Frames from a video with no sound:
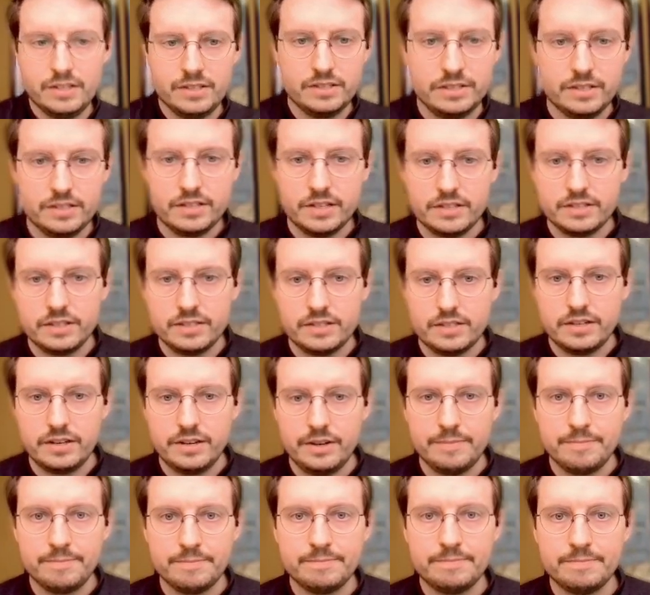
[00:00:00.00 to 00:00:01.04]
is necessary.
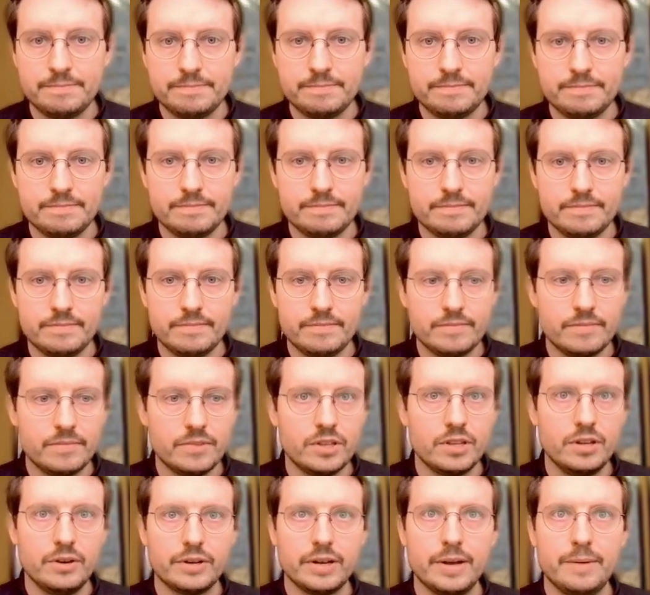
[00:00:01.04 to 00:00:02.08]

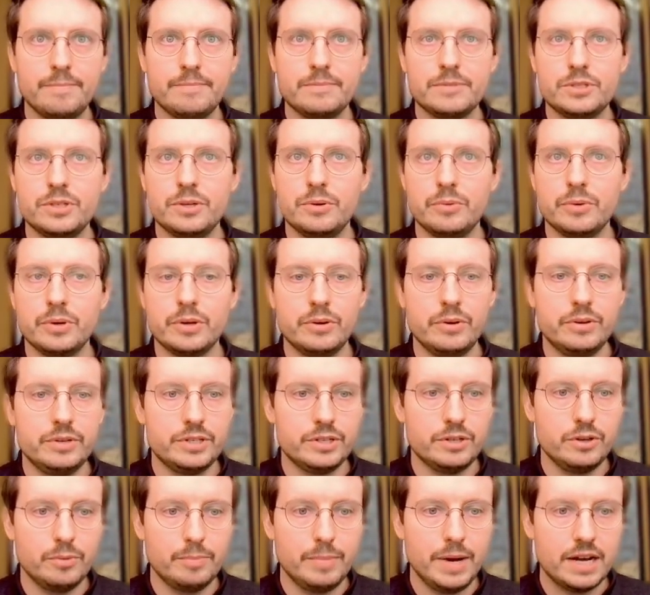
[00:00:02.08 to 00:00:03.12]
Okay, so we're going to
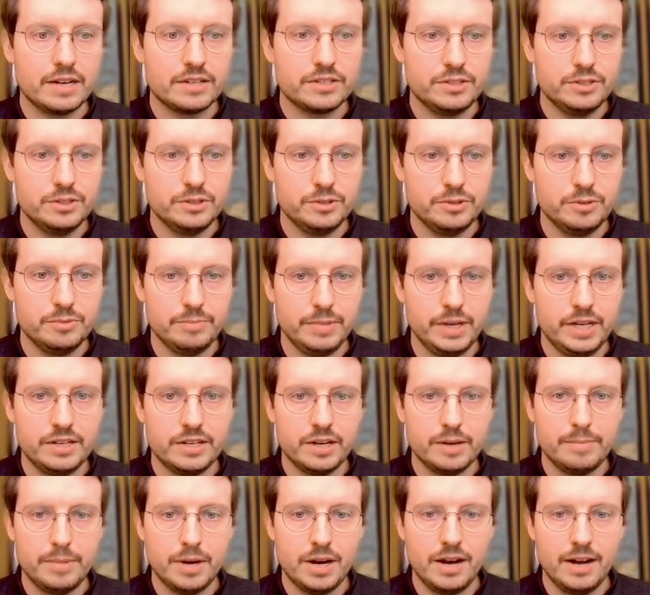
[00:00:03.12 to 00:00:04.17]
go back to
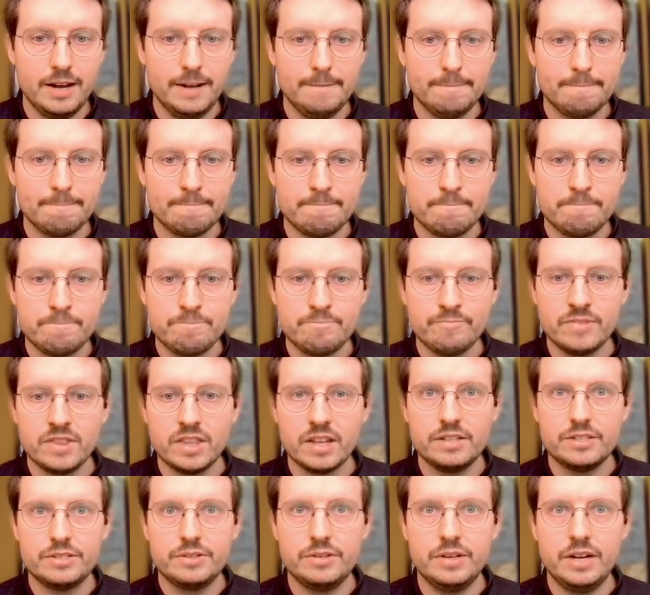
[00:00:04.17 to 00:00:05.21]
main.py.
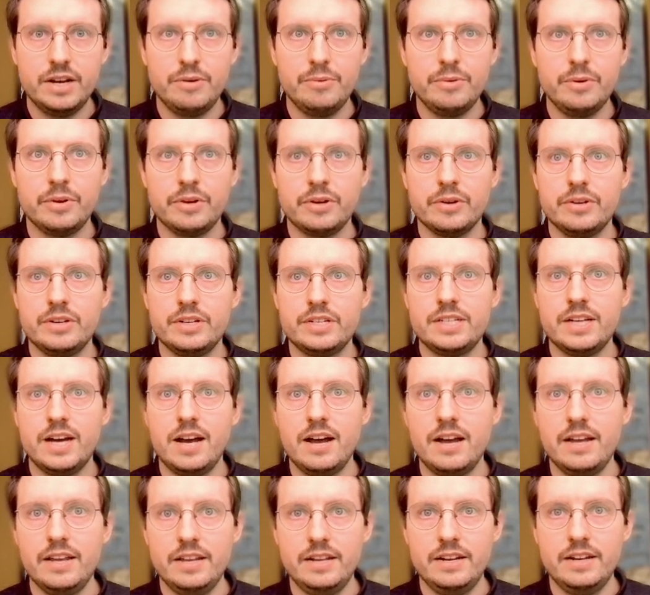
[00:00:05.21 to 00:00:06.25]
So now we're going to
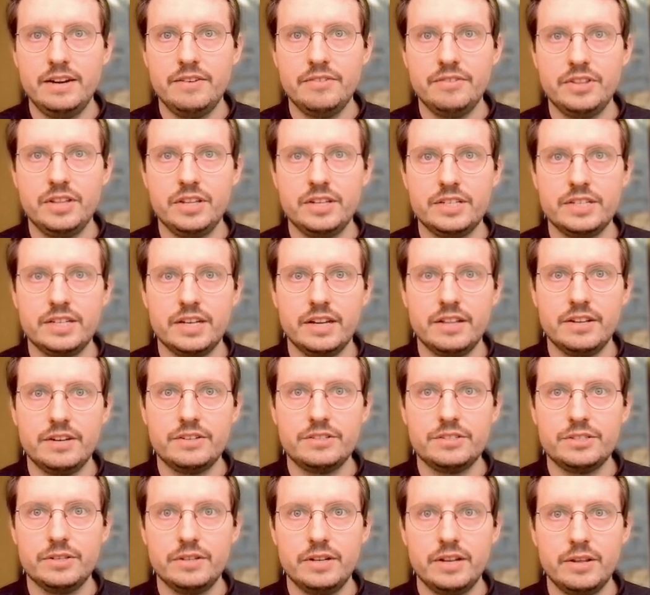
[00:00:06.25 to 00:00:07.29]
tie in everything together.
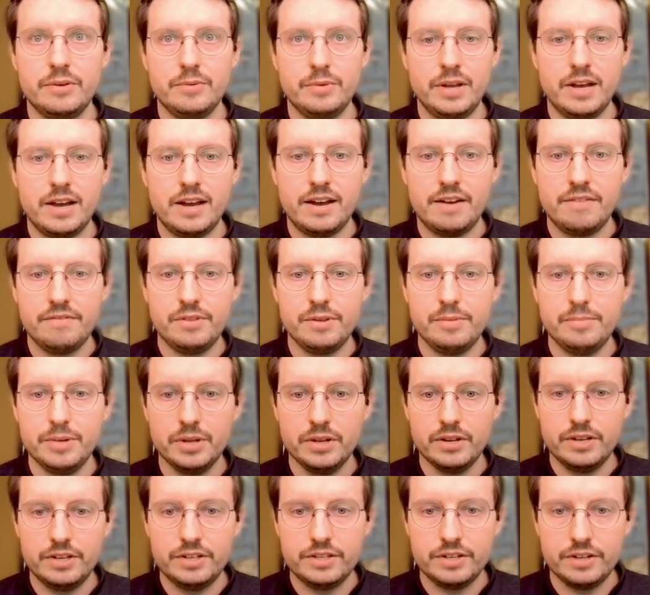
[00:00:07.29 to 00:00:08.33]
So now we have the
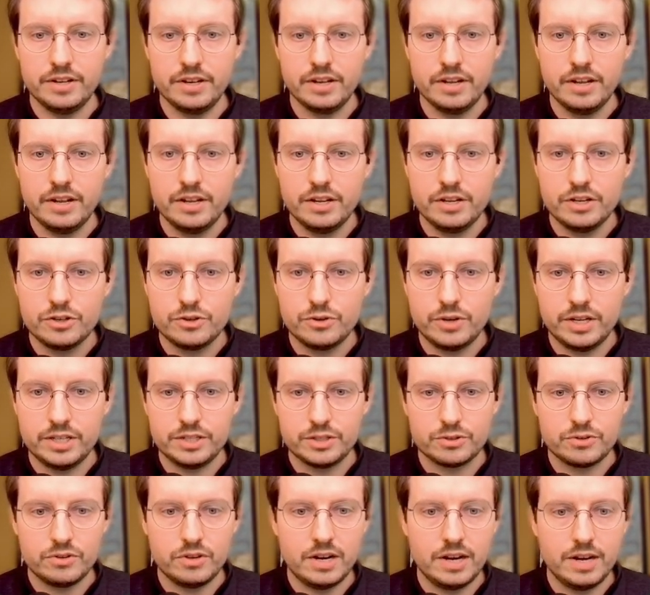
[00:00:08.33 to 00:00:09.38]
ability to
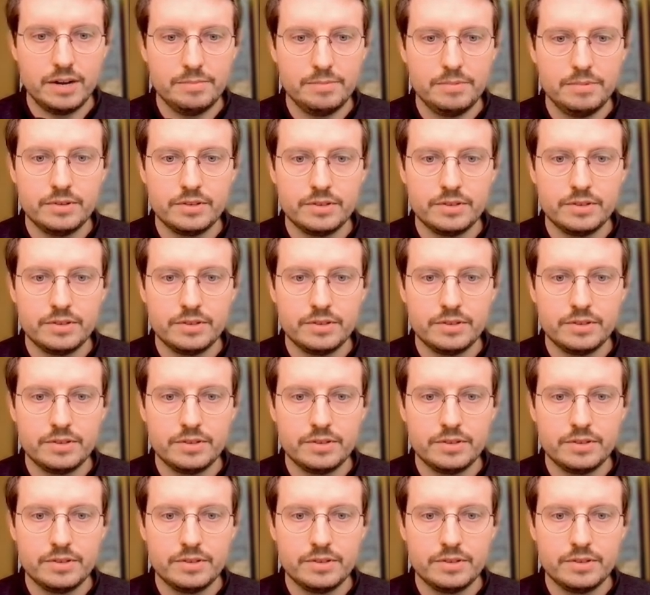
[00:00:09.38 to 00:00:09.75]
transcribe